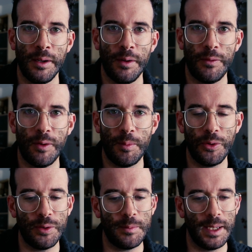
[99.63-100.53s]
For
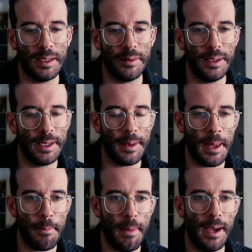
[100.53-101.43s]
most of my career,
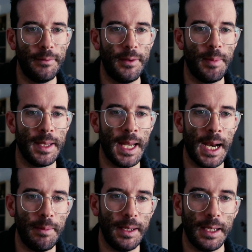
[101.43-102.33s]
the main feedback that
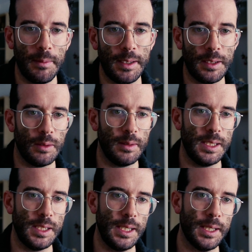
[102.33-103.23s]
I've been giving in all
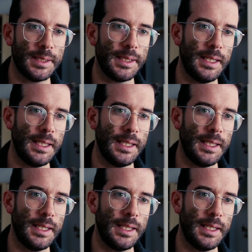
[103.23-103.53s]
these years